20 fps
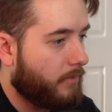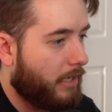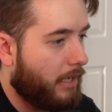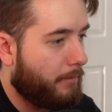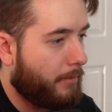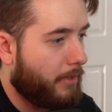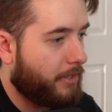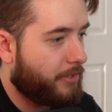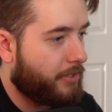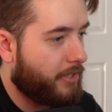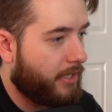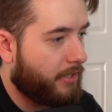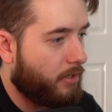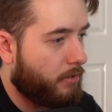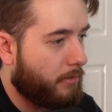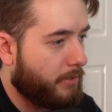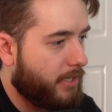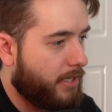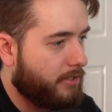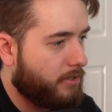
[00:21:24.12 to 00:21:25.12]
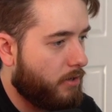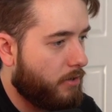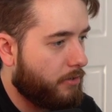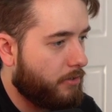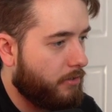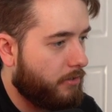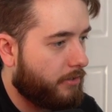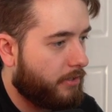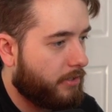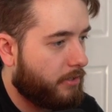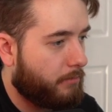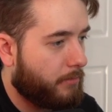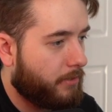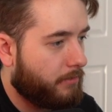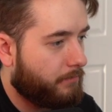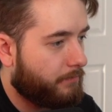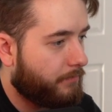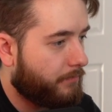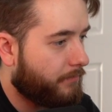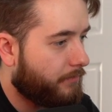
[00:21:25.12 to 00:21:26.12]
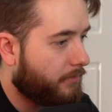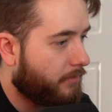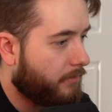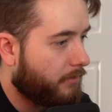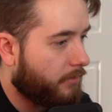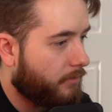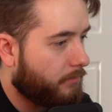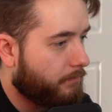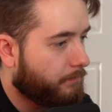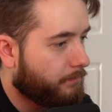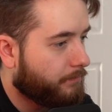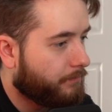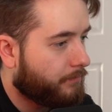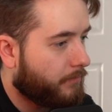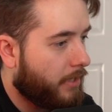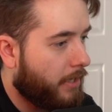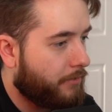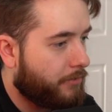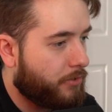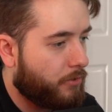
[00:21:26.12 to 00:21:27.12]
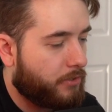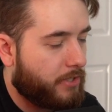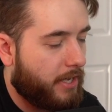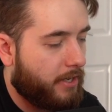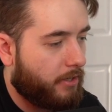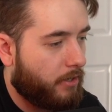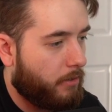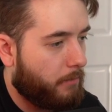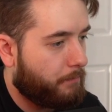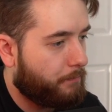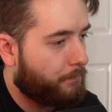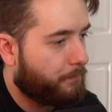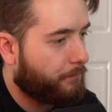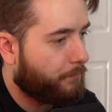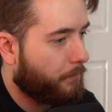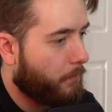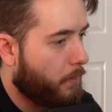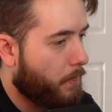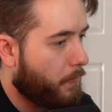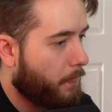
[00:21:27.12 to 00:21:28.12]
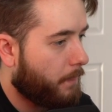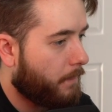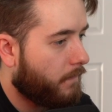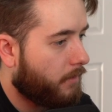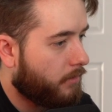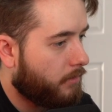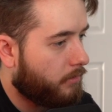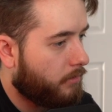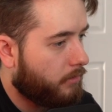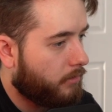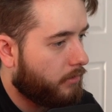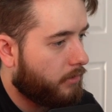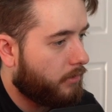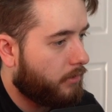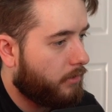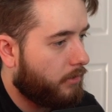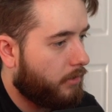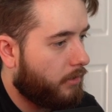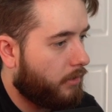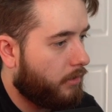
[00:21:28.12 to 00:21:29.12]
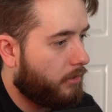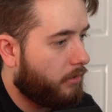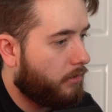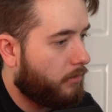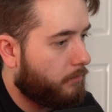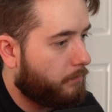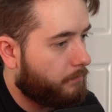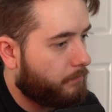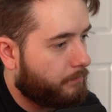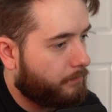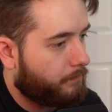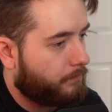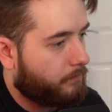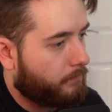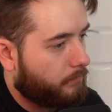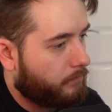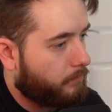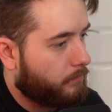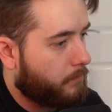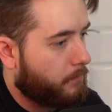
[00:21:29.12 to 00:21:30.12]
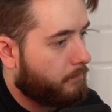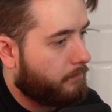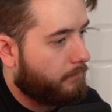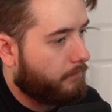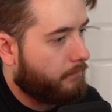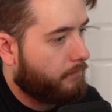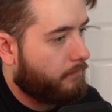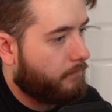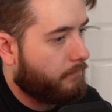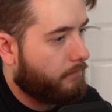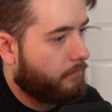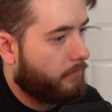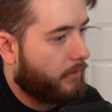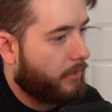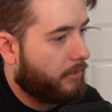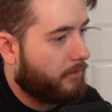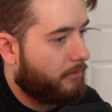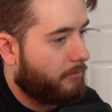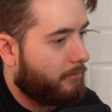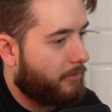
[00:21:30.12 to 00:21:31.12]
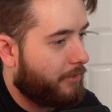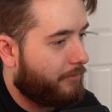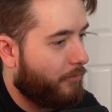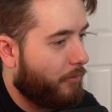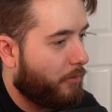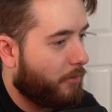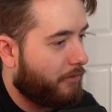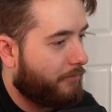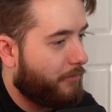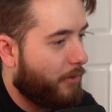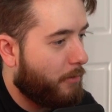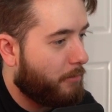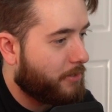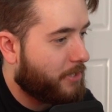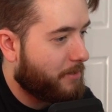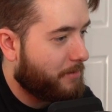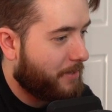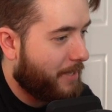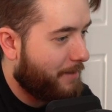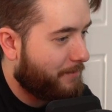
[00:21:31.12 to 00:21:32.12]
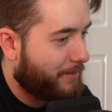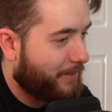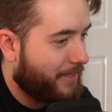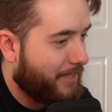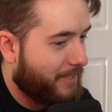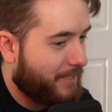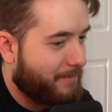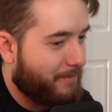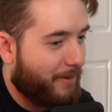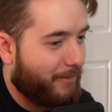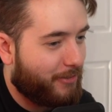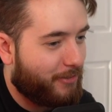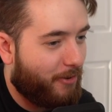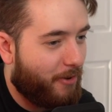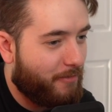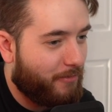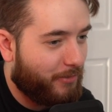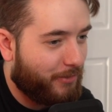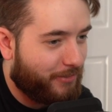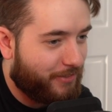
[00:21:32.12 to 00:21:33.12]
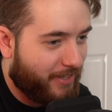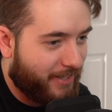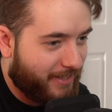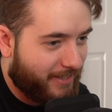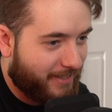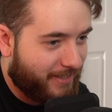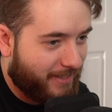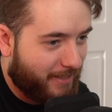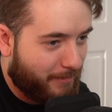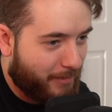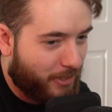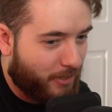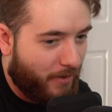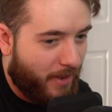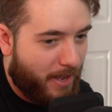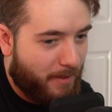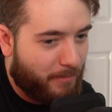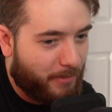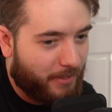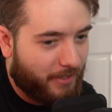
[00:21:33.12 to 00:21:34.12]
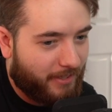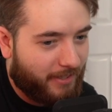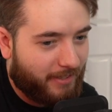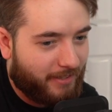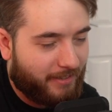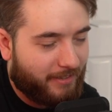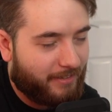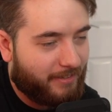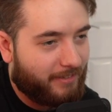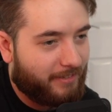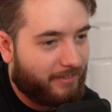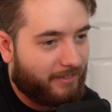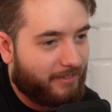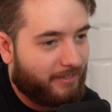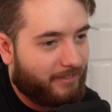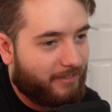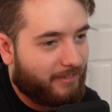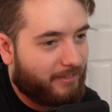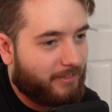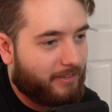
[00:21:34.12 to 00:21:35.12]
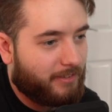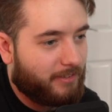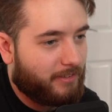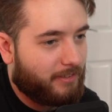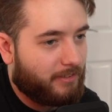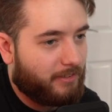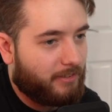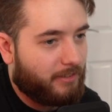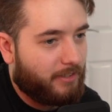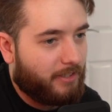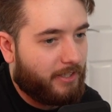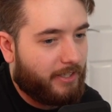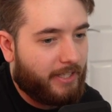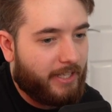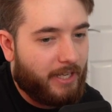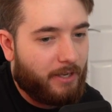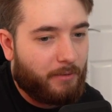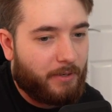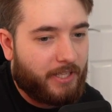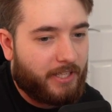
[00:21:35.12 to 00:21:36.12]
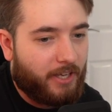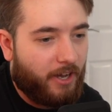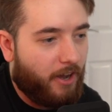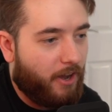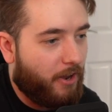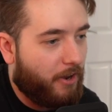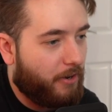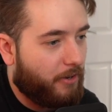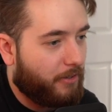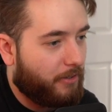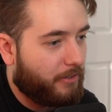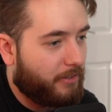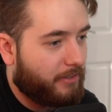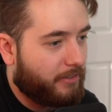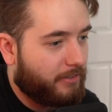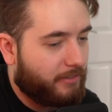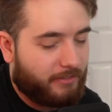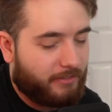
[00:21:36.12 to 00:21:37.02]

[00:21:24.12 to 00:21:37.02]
Hey, man, how's your day going? My day's going good, thank you, man. How's your day going? Um, what if all of Noble Team and Captain Keyes came out of Time Vortex? That'd be so epic. Here we go.